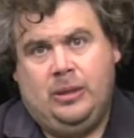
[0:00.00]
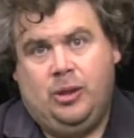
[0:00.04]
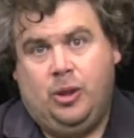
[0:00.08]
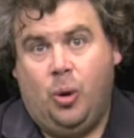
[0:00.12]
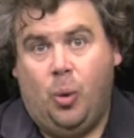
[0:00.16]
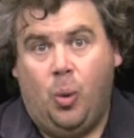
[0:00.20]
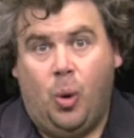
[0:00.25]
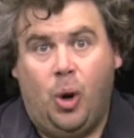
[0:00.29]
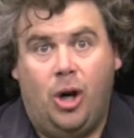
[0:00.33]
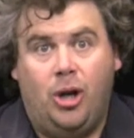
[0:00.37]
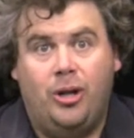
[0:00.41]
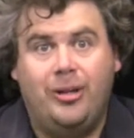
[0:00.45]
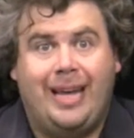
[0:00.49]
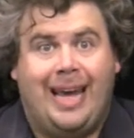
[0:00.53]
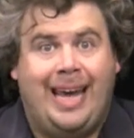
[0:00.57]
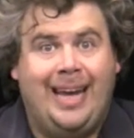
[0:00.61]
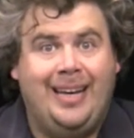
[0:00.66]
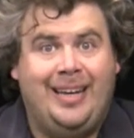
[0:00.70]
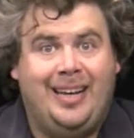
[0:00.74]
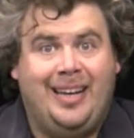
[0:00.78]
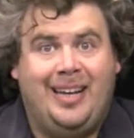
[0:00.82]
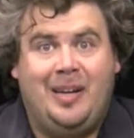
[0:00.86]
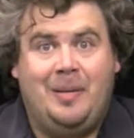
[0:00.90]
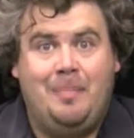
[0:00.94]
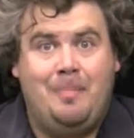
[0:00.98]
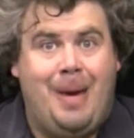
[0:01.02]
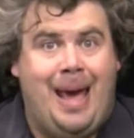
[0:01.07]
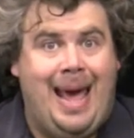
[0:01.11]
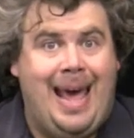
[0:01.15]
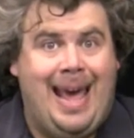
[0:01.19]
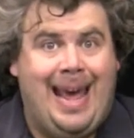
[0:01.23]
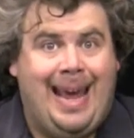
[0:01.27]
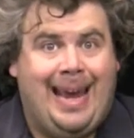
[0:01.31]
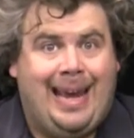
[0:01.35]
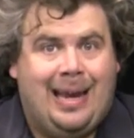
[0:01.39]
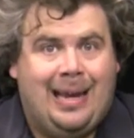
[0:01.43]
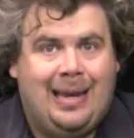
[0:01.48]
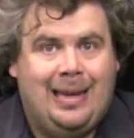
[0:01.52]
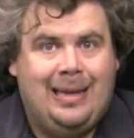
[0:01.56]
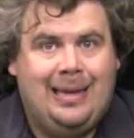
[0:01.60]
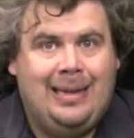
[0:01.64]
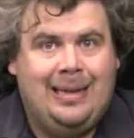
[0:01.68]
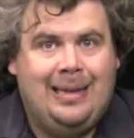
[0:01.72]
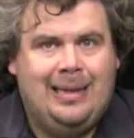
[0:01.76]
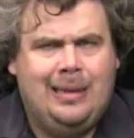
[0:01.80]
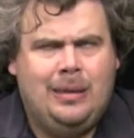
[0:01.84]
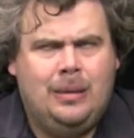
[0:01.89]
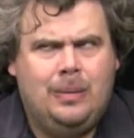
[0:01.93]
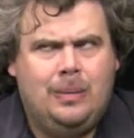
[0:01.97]
The world ended in May.
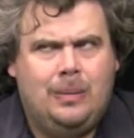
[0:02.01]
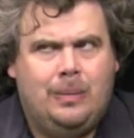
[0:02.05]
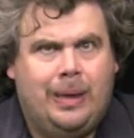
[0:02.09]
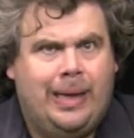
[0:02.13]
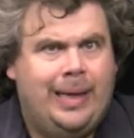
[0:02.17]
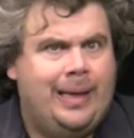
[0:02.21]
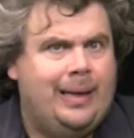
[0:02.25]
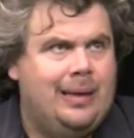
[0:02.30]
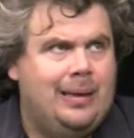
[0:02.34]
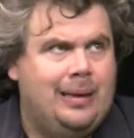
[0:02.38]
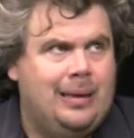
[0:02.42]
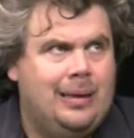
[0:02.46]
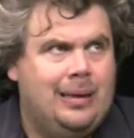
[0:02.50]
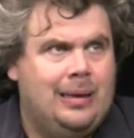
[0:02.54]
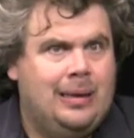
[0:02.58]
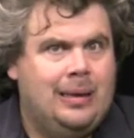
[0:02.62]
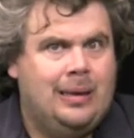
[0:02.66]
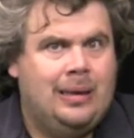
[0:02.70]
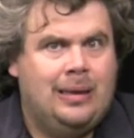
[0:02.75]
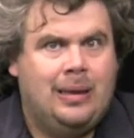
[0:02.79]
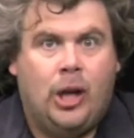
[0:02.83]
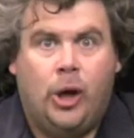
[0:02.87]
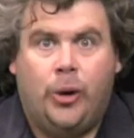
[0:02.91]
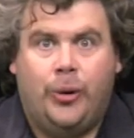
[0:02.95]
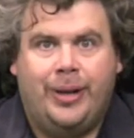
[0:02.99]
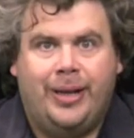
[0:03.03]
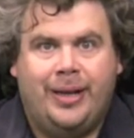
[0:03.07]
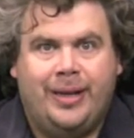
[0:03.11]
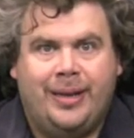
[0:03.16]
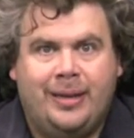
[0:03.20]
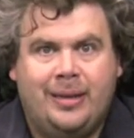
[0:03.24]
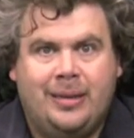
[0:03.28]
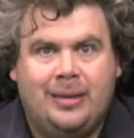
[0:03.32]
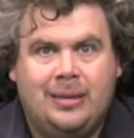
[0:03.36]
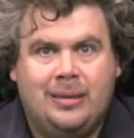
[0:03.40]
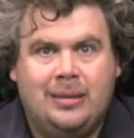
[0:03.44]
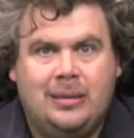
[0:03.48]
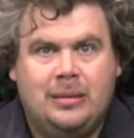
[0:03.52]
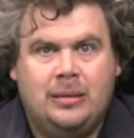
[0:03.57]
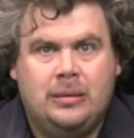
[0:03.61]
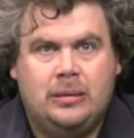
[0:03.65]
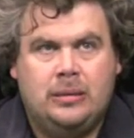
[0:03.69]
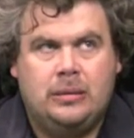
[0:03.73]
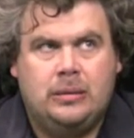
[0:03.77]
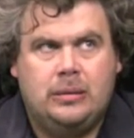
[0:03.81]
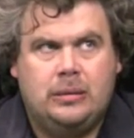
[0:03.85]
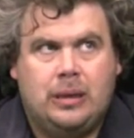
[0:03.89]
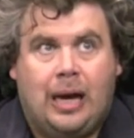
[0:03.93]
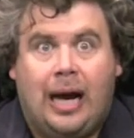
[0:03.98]
No it didn't.
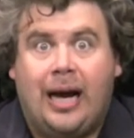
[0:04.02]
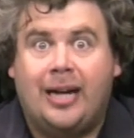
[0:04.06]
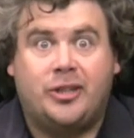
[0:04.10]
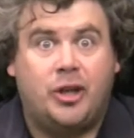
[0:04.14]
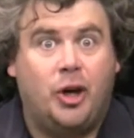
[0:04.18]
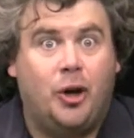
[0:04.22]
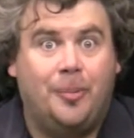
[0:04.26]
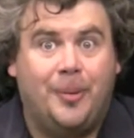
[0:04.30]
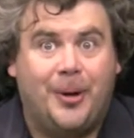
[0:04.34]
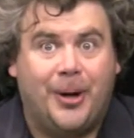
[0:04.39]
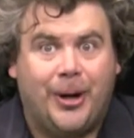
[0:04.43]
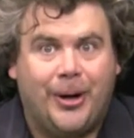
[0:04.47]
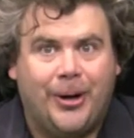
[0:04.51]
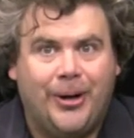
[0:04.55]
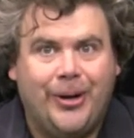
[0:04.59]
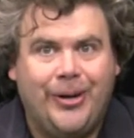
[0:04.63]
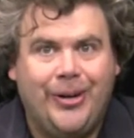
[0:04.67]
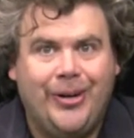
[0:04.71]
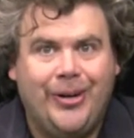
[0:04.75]
October.